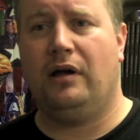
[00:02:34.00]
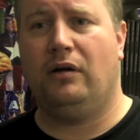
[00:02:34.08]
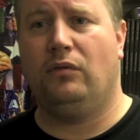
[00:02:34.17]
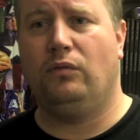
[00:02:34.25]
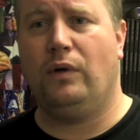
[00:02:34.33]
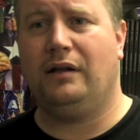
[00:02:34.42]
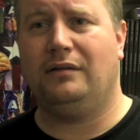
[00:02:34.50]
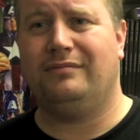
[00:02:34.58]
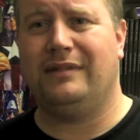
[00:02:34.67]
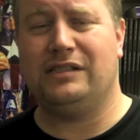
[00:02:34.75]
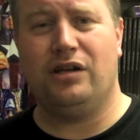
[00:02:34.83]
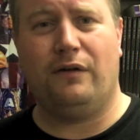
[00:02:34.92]
Well,
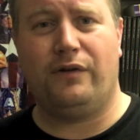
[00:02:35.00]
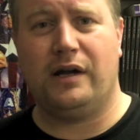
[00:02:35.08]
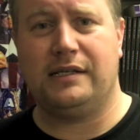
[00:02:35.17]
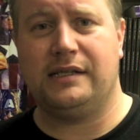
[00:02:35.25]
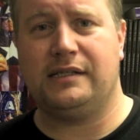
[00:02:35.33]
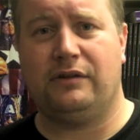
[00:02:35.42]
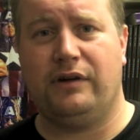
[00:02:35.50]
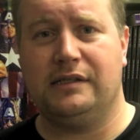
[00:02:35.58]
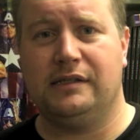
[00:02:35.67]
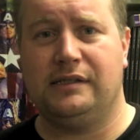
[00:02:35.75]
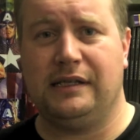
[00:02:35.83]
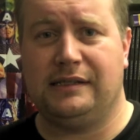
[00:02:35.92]
it's not for artistic
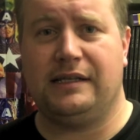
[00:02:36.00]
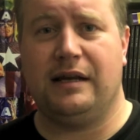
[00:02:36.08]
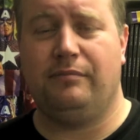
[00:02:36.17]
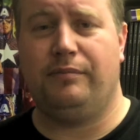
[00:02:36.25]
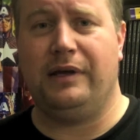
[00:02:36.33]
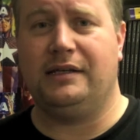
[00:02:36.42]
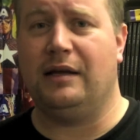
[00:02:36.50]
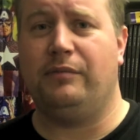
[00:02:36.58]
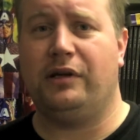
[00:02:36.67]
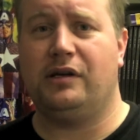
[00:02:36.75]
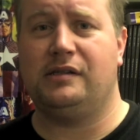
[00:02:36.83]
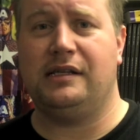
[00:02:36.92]
reasons. It's being done
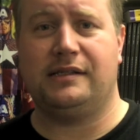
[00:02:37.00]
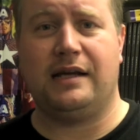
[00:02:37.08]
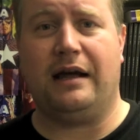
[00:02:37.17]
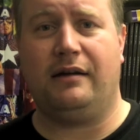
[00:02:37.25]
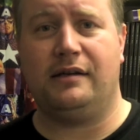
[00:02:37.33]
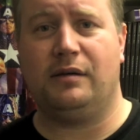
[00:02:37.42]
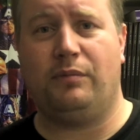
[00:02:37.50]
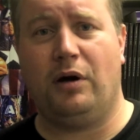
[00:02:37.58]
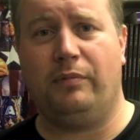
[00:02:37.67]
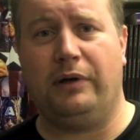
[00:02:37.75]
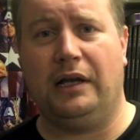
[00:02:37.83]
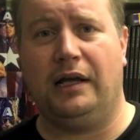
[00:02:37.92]
because these characters are
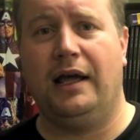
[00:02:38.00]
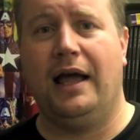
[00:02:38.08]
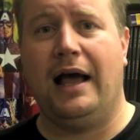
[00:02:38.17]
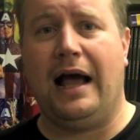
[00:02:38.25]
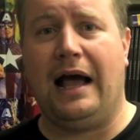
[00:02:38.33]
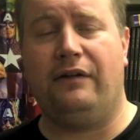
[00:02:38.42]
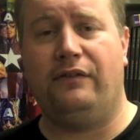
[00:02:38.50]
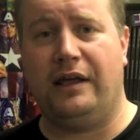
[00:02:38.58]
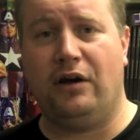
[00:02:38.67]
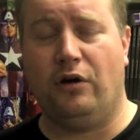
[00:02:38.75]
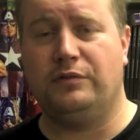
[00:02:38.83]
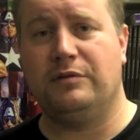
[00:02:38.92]
popular and they
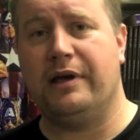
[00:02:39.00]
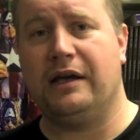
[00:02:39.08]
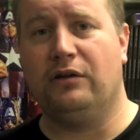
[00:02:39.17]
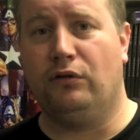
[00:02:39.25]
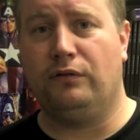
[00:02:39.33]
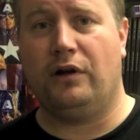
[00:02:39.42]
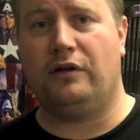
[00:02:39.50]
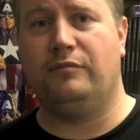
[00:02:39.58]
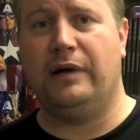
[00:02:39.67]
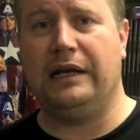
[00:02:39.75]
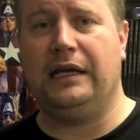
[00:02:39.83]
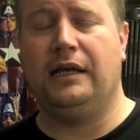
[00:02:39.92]
hope to make an awful lot of
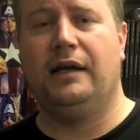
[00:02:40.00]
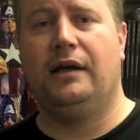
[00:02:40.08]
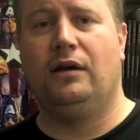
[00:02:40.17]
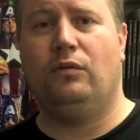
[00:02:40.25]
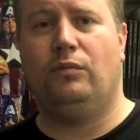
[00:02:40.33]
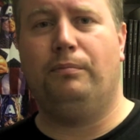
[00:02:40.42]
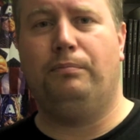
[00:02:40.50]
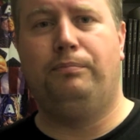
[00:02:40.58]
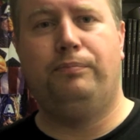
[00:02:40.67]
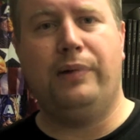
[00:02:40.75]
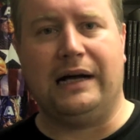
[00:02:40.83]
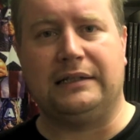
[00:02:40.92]
money.
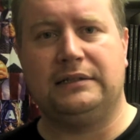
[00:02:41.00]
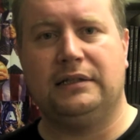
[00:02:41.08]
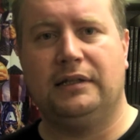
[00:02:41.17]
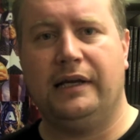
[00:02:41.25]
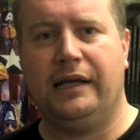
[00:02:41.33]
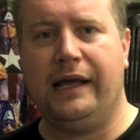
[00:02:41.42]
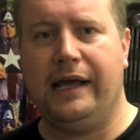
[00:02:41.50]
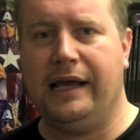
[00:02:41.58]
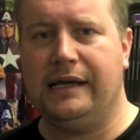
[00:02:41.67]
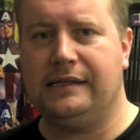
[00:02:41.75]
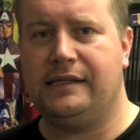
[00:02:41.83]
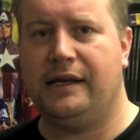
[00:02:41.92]
But
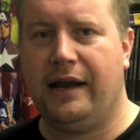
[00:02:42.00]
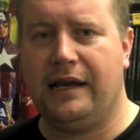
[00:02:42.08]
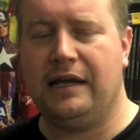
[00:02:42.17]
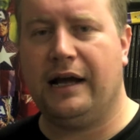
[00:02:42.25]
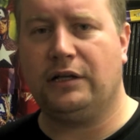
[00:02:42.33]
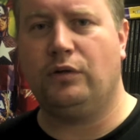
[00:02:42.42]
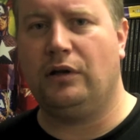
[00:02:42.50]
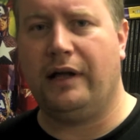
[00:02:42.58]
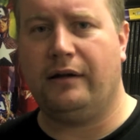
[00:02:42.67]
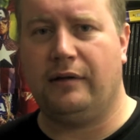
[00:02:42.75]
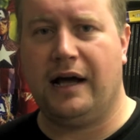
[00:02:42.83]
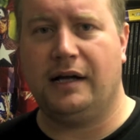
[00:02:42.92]
is there any actual
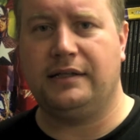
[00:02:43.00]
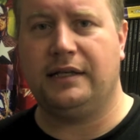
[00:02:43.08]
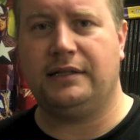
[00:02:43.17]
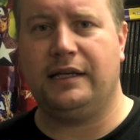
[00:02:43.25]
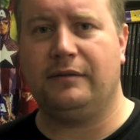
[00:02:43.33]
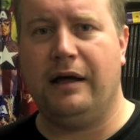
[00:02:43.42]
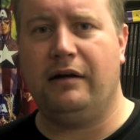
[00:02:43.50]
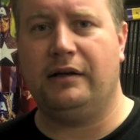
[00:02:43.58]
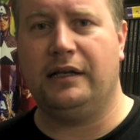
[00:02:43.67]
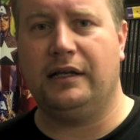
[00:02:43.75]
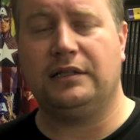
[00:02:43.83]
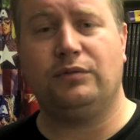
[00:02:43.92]
artistic merit
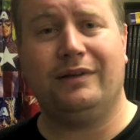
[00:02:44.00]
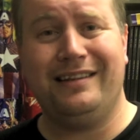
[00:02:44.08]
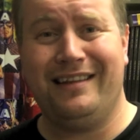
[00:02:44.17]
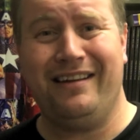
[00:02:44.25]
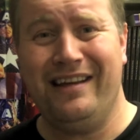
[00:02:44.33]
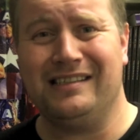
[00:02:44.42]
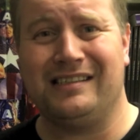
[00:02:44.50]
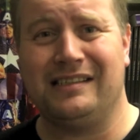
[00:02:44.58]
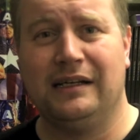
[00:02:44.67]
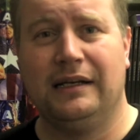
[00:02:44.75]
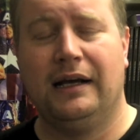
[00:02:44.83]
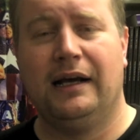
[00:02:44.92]
in this? Well, there is.
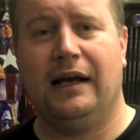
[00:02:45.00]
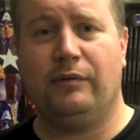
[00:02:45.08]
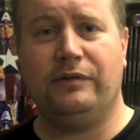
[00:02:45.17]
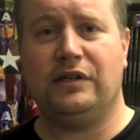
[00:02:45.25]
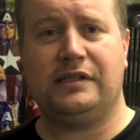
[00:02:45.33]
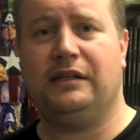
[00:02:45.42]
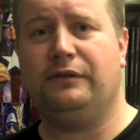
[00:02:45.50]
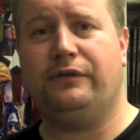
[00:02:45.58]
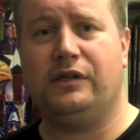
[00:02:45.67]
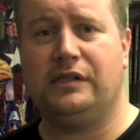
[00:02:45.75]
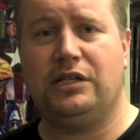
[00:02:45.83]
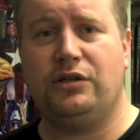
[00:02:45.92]
We just had the
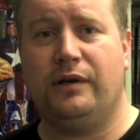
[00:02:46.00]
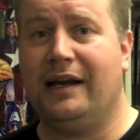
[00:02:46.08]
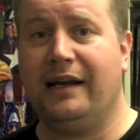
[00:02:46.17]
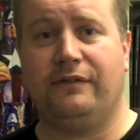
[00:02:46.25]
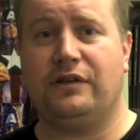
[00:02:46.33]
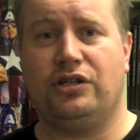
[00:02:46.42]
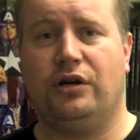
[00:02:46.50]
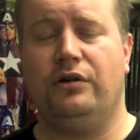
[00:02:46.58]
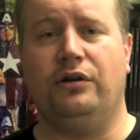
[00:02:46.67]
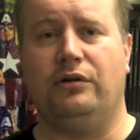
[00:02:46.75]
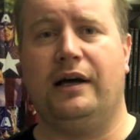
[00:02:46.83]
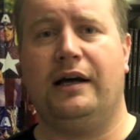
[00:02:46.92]
first issue, and I'd love to show
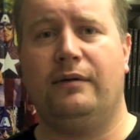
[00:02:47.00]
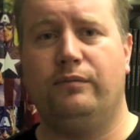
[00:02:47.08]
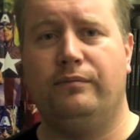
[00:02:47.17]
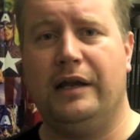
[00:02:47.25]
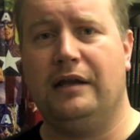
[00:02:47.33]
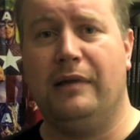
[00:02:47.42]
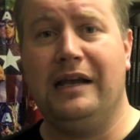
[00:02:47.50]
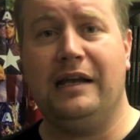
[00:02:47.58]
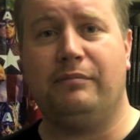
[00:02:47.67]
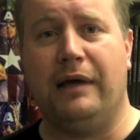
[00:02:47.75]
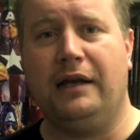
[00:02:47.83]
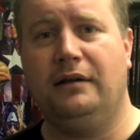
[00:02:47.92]
you
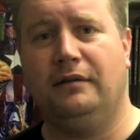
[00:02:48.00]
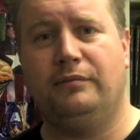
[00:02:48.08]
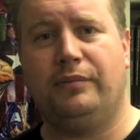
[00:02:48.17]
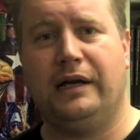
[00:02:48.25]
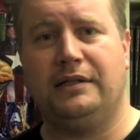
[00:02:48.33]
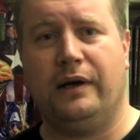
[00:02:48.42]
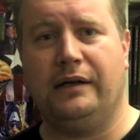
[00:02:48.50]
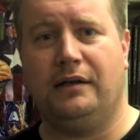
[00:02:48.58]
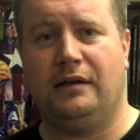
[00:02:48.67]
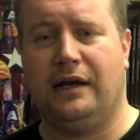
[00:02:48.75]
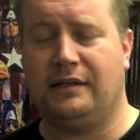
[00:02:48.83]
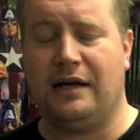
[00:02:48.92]
Minutemen by
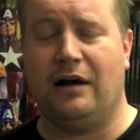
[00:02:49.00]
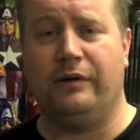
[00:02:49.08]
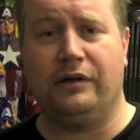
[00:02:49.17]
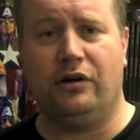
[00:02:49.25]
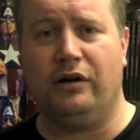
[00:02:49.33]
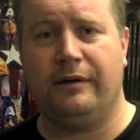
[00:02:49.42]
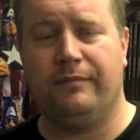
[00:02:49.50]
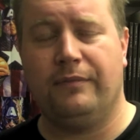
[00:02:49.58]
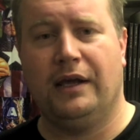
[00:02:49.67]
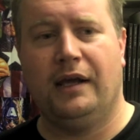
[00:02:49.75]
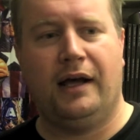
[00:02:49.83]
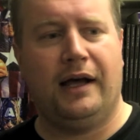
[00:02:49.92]
Darwin Cook,
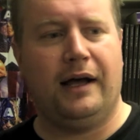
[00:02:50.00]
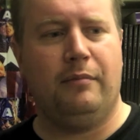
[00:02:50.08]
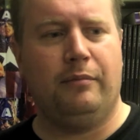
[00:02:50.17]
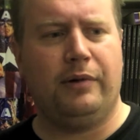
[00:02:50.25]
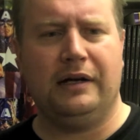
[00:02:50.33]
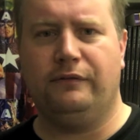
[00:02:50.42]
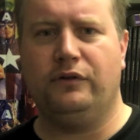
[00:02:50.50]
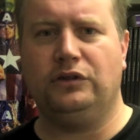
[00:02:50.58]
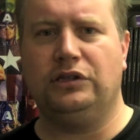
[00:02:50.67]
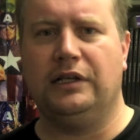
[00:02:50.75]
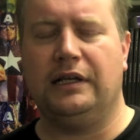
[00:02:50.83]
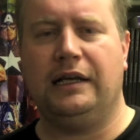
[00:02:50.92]
but
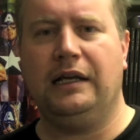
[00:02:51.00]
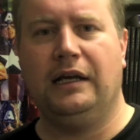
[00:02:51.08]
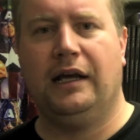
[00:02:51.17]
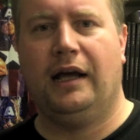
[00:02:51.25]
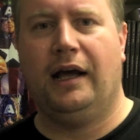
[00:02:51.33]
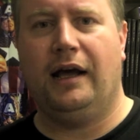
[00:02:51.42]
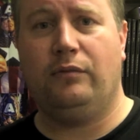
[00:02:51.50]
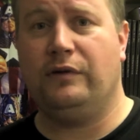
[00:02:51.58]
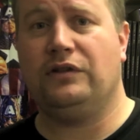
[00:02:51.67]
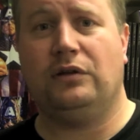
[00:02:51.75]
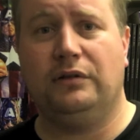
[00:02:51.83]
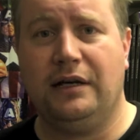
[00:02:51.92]
unfortunately we
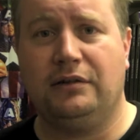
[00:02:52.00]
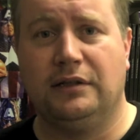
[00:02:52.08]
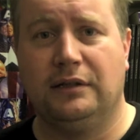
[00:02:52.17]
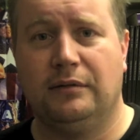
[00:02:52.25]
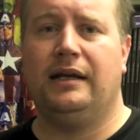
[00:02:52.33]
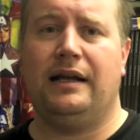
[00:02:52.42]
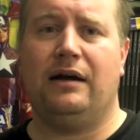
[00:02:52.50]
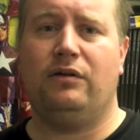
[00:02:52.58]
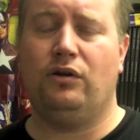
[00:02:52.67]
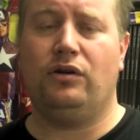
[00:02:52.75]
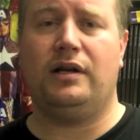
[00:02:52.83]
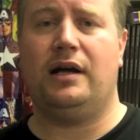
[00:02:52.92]
sold out. Now you
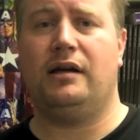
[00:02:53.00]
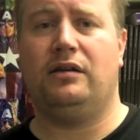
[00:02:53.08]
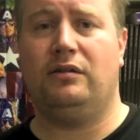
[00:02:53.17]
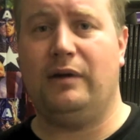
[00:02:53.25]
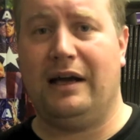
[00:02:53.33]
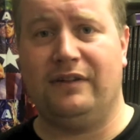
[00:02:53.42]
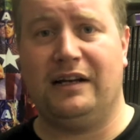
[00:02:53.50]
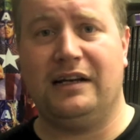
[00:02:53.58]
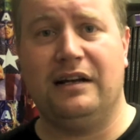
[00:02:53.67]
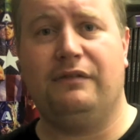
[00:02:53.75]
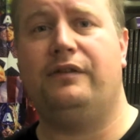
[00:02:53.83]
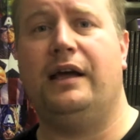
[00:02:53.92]
could argue that we haven't had
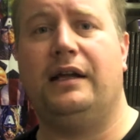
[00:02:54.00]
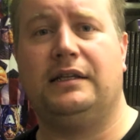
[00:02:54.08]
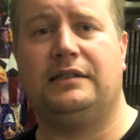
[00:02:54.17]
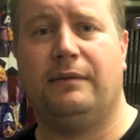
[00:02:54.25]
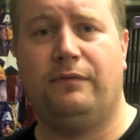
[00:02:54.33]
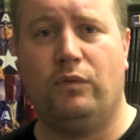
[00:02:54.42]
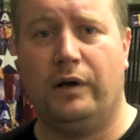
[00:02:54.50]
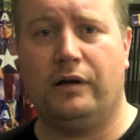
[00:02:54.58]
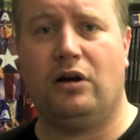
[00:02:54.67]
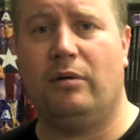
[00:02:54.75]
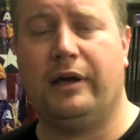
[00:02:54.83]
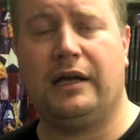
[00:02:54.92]
enough yet, except for one
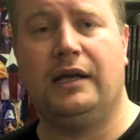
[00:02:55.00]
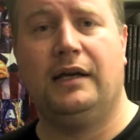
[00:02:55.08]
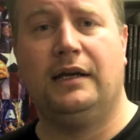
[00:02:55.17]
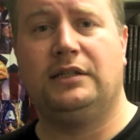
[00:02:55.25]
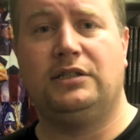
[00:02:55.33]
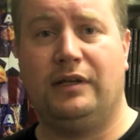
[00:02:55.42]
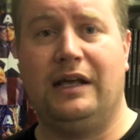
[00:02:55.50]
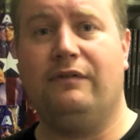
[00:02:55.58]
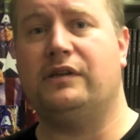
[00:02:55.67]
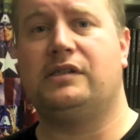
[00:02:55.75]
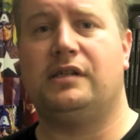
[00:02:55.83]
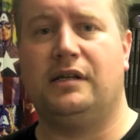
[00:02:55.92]
comic, to give
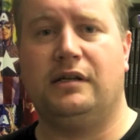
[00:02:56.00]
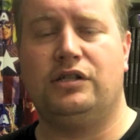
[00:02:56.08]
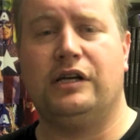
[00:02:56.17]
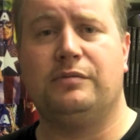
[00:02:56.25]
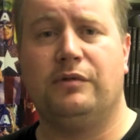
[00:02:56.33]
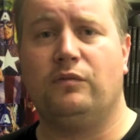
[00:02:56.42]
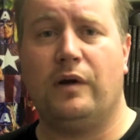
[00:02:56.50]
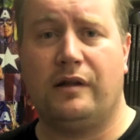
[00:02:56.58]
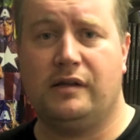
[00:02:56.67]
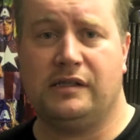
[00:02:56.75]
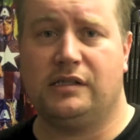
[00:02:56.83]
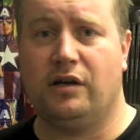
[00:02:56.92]
us a judgment on whether
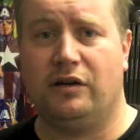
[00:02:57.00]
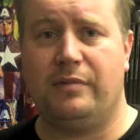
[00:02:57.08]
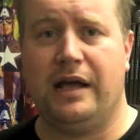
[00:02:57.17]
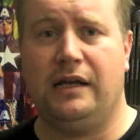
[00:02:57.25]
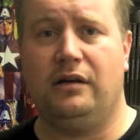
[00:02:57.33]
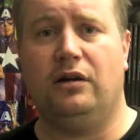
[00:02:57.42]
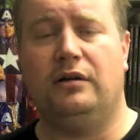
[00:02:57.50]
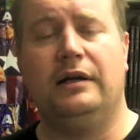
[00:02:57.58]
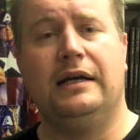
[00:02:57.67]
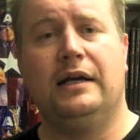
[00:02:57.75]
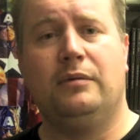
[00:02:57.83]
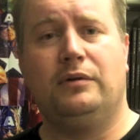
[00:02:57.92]
this is going to be any good.
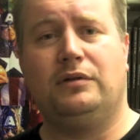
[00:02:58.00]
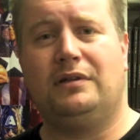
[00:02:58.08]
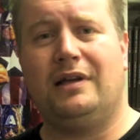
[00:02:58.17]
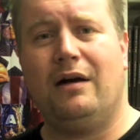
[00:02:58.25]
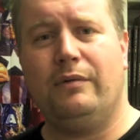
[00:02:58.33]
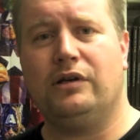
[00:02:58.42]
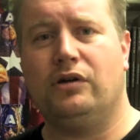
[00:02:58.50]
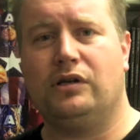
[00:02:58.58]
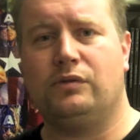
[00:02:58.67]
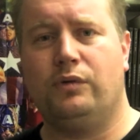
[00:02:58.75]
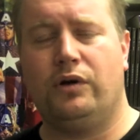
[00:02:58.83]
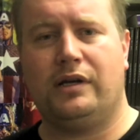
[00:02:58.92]
Darwin Cook's
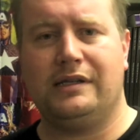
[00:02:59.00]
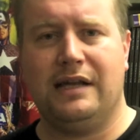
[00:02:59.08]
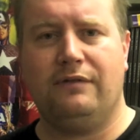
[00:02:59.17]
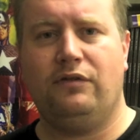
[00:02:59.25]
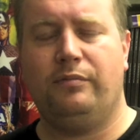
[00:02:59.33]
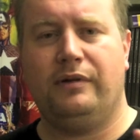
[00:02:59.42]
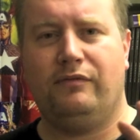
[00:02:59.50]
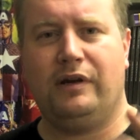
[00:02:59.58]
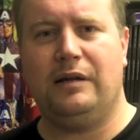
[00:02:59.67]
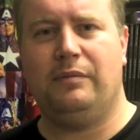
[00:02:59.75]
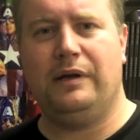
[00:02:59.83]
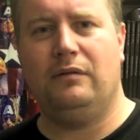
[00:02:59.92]
work has never really
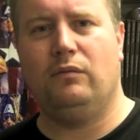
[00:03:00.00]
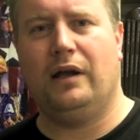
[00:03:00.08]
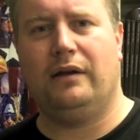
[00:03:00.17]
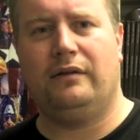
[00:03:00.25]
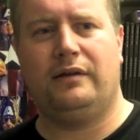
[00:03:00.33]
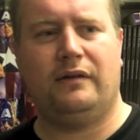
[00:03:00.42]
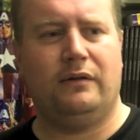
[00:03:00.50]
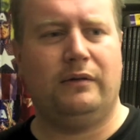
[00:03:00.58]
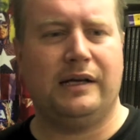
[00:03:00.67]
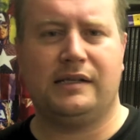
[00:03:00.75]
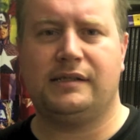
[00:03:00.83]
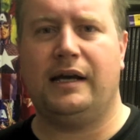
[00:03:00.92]
been one to
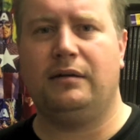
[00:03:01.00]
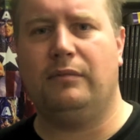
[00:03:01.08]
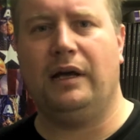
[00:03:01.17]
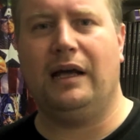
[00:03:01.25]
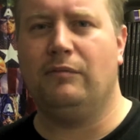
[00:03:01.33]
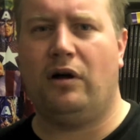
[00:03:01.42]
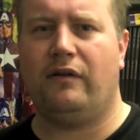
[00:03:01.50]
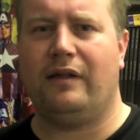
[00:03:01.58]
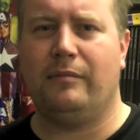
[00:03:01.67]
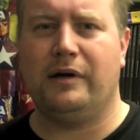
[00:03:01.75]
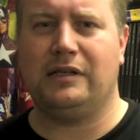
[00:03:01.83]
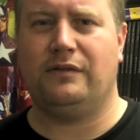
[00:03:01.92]
excite me. I'm not that
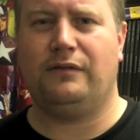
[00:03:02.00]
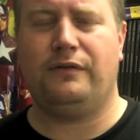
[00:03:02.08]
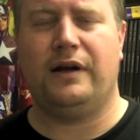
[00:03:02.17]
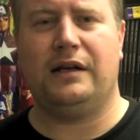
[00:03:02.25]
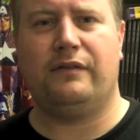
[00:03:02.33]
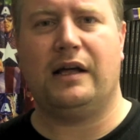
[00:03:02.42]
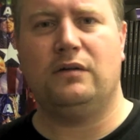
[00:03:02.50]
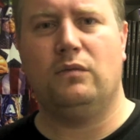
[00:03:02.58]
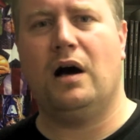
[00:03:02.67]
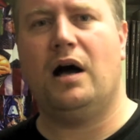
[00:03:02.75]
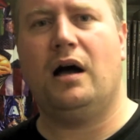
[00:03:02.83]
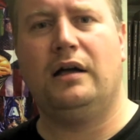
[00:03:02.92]
much of a fan of that
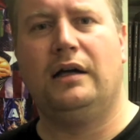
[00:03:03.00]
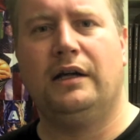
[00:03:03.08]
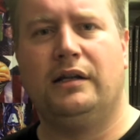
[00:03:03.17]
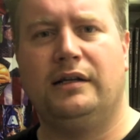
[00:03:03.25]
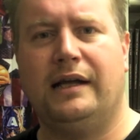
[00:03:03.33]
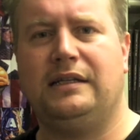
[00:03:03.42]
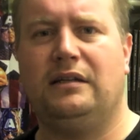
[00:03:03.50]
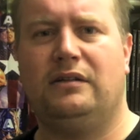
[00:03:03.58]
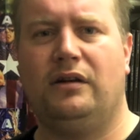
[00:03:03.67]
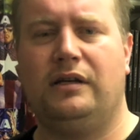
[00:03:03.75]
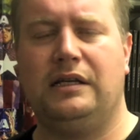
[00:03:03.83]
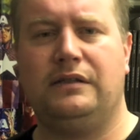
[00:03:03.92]
noir 1930s